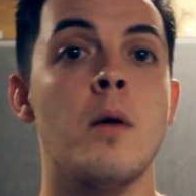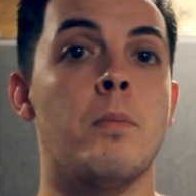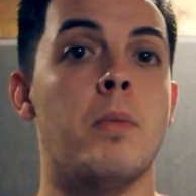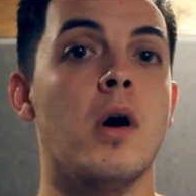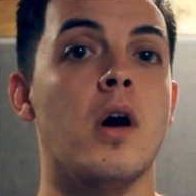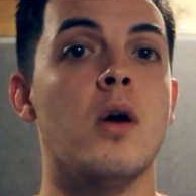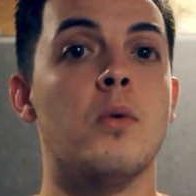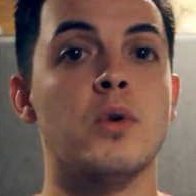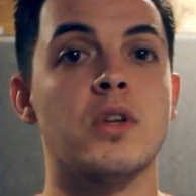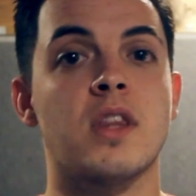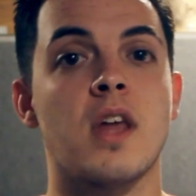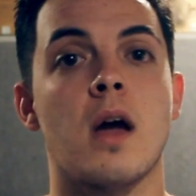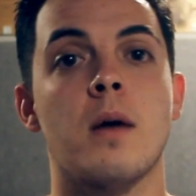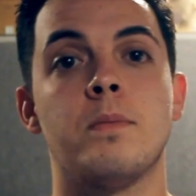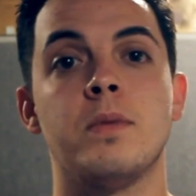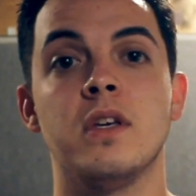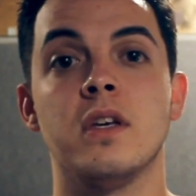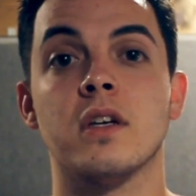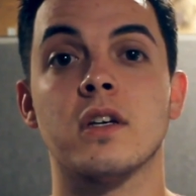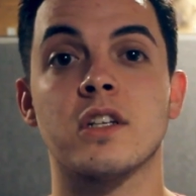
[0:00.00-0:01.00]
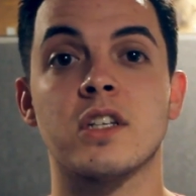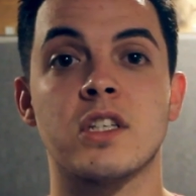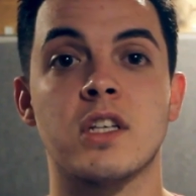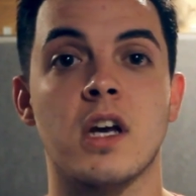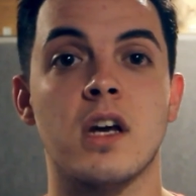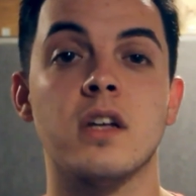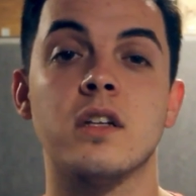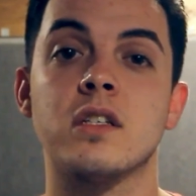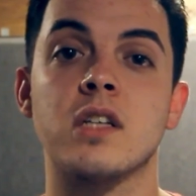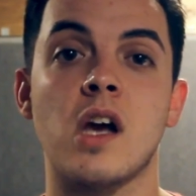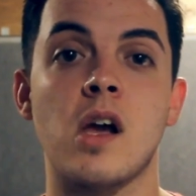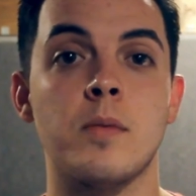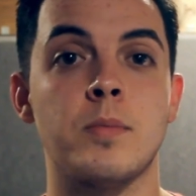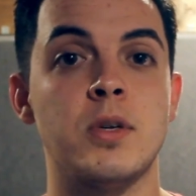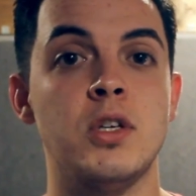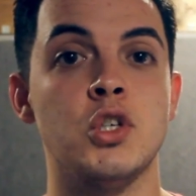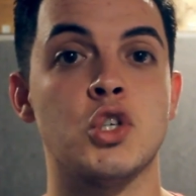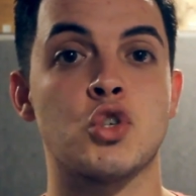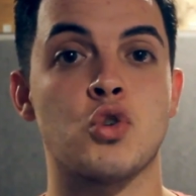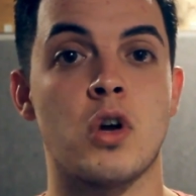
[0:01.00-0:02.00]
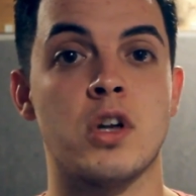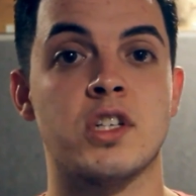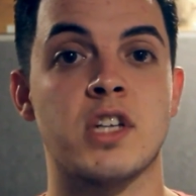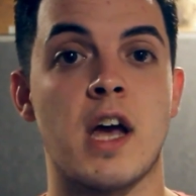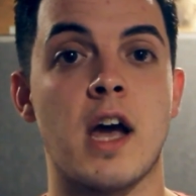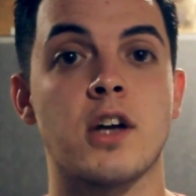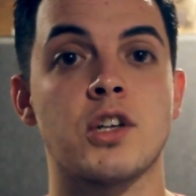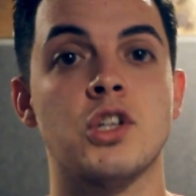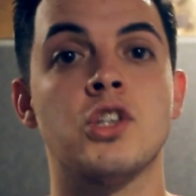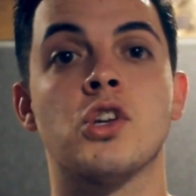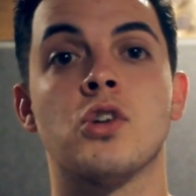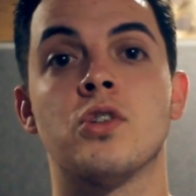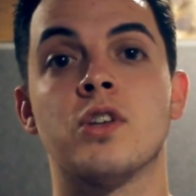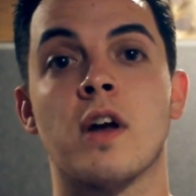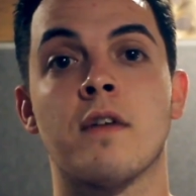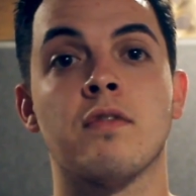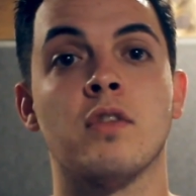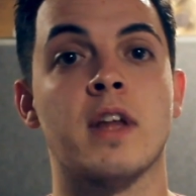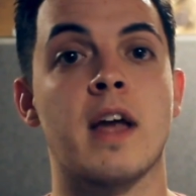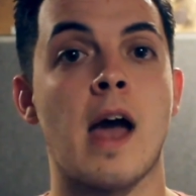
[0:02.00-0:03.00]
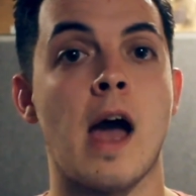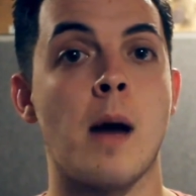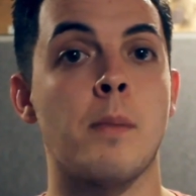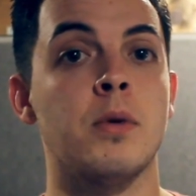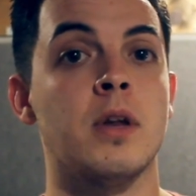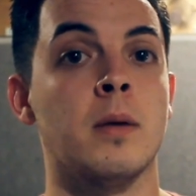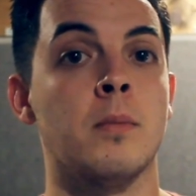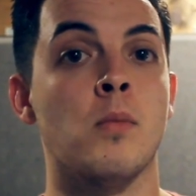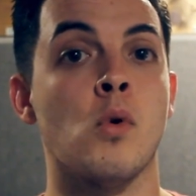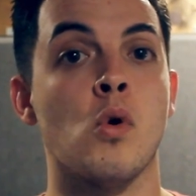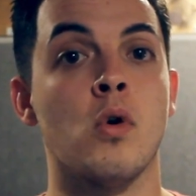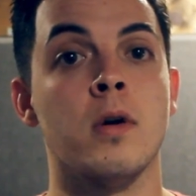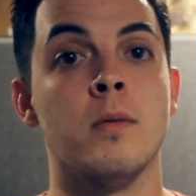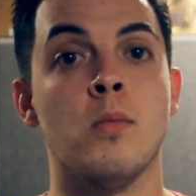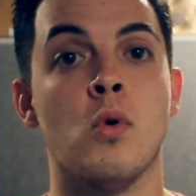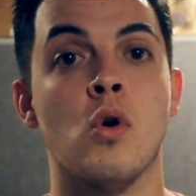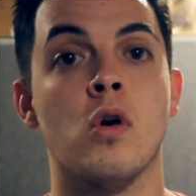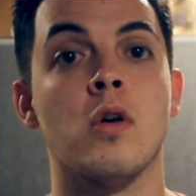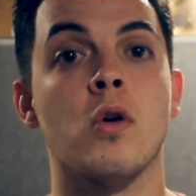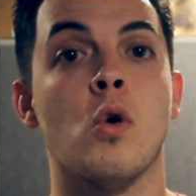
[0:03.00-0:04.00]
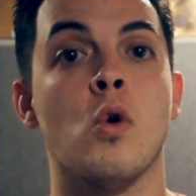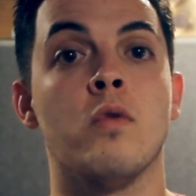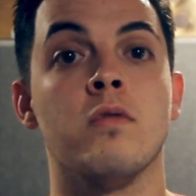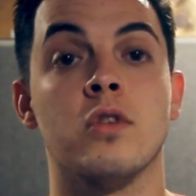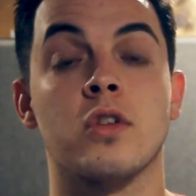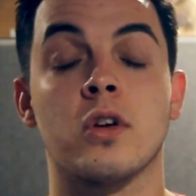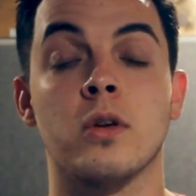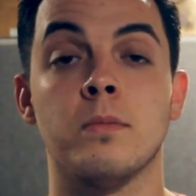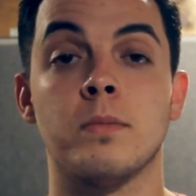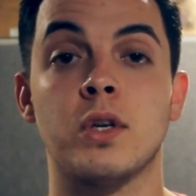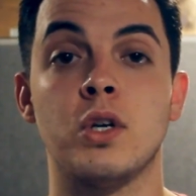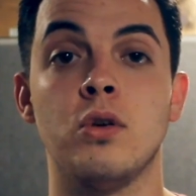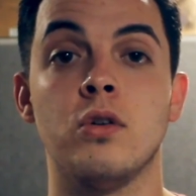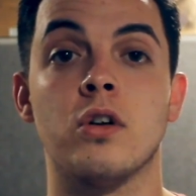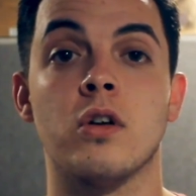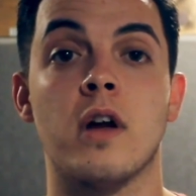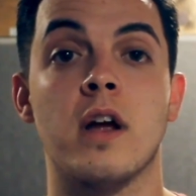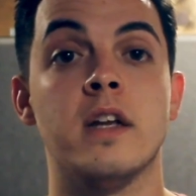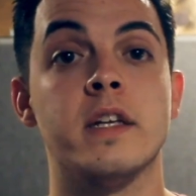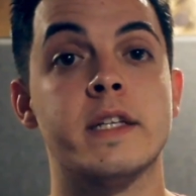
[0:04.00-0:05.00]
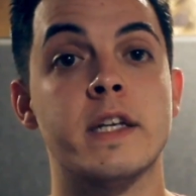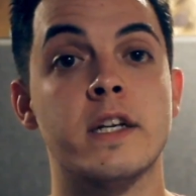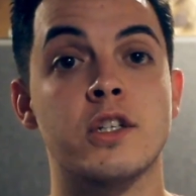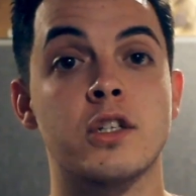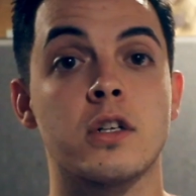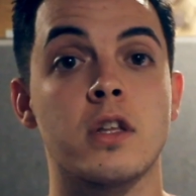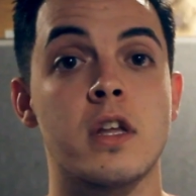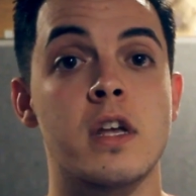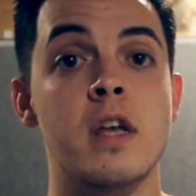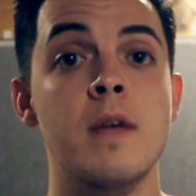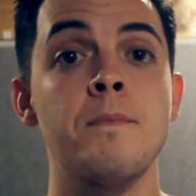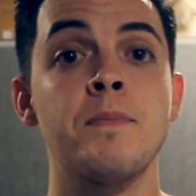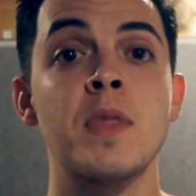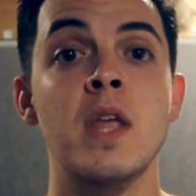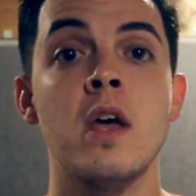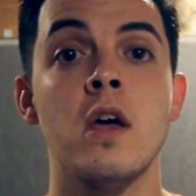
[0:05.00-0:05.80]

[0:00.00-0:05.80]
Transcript: But with that being said, timepiece transactions are definitely happening more and more over the computer and digitally.